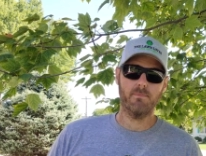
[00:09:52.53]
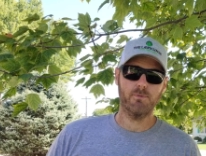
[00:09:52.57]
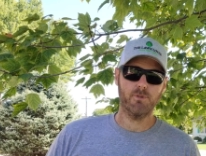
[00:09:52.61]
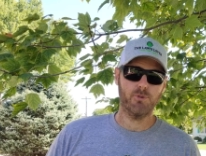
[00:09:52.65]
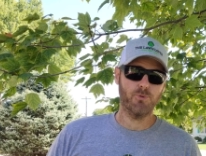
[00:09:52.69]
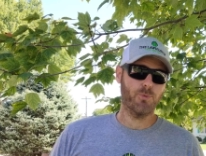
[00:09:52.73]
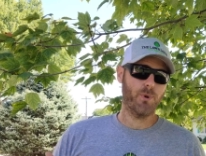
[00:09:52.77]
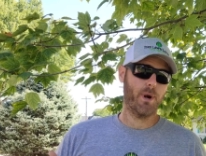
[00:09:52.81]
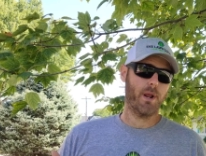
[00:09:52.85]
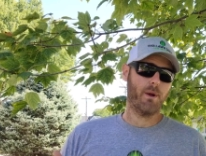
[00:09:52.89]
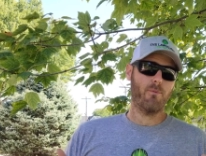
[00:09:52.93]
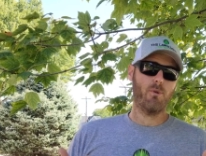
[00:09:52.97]
so
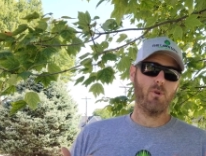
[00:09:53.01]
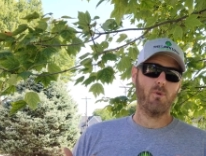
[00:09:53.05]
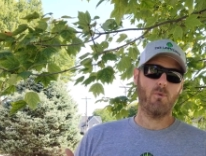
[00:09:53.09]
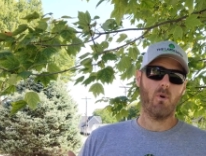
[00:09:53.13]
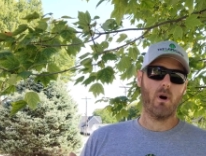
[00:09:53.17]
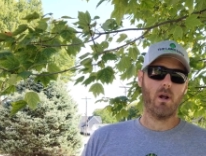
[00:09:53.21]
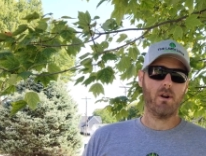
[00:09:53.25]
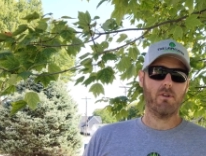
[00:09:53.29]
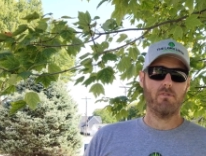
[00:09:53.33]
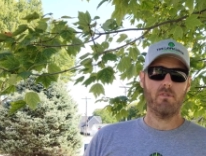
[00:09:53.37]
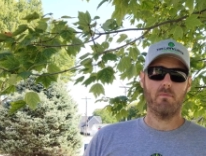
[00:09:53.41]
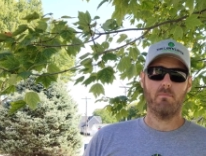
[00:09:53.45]
when I want to
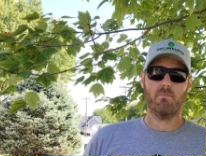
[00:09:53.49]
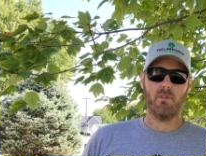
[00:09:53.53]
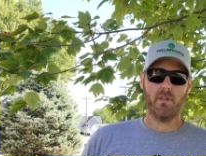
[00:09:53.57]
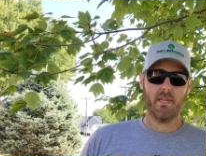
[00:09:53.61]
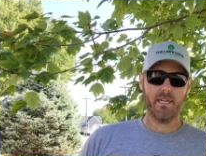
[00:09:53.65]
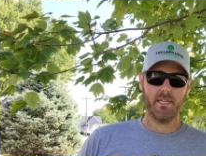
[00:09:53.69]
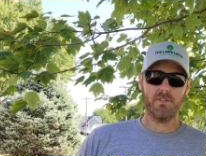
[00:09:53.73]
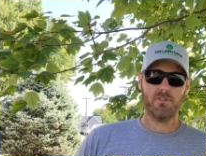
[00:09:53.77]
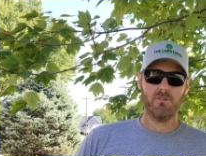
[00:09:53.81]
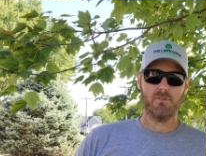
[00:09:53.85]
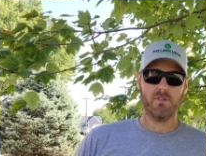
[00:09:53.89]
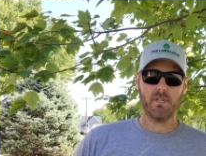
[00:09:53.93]
water the
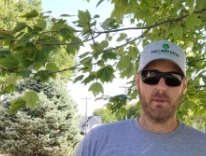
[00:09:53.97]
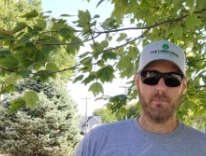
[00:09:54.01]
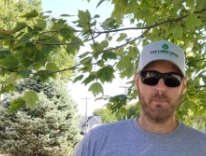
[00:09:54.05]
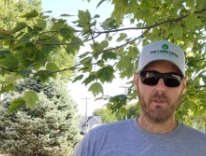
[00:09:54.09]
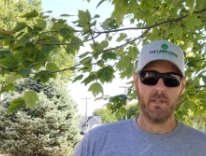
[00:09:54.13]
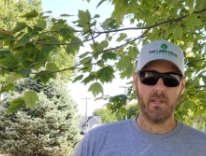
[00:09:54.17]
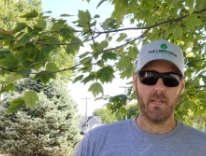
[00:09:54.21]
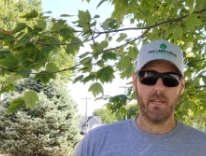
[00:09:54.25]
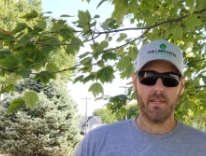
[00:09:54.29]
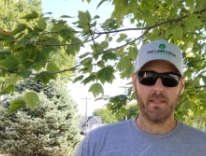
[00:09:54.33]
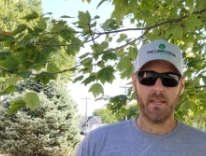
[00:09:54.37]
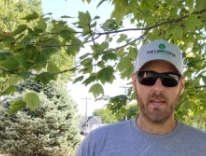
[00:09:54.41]
plants or something
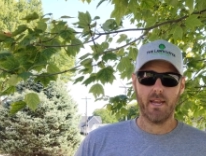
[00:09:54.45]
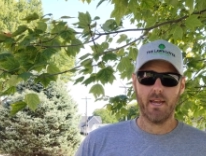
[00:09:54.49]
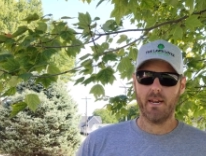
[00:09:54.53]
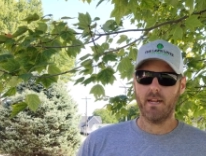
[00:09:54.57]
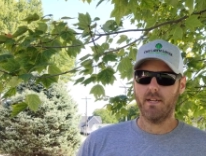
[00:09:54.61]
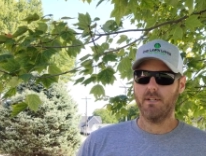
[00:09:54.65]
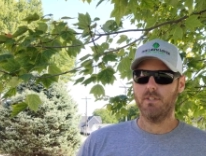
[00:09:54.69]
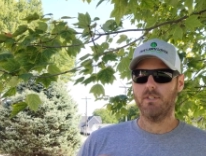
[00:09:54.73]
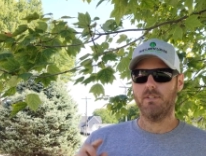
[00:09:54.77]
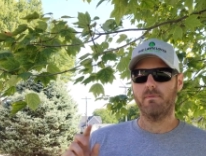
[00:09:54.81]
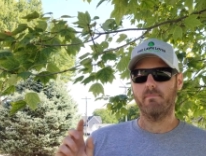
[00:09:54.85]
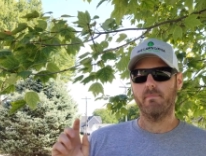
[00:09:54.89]
like that, I
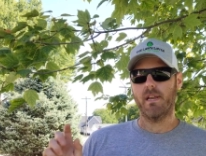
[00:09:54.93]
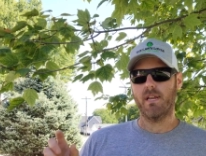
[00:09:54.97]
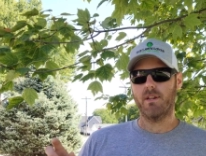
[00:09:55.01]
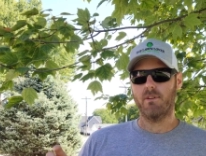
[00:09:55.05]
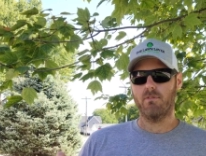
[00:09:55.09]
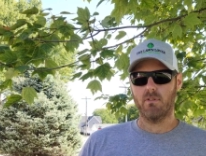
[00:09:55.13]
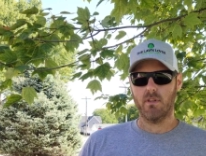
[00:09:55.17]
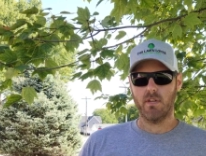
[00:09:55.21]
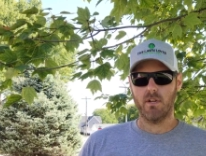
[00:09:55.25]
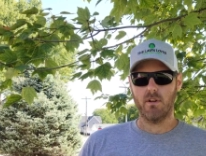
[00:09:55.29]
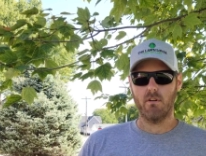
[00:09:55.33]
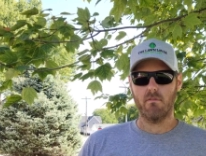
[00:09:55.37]
just
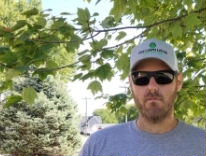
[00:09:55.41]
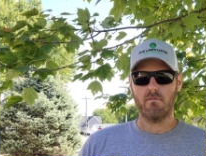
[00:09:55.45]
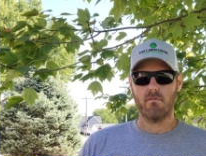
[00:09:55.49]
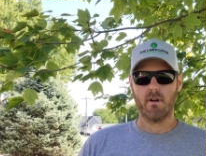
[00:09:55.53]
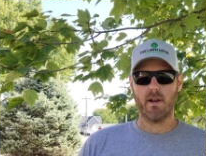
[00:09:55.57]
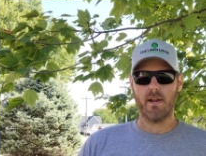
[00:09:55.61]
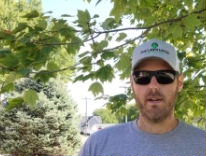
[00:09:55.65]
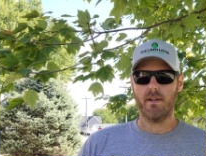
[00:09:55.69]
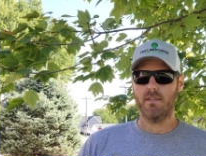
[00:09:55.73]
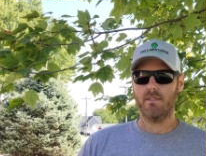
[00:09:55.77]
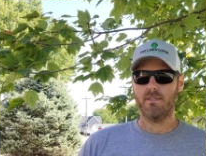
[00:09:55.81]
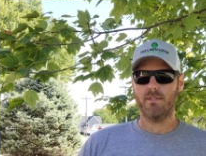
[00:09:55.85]
manually override it,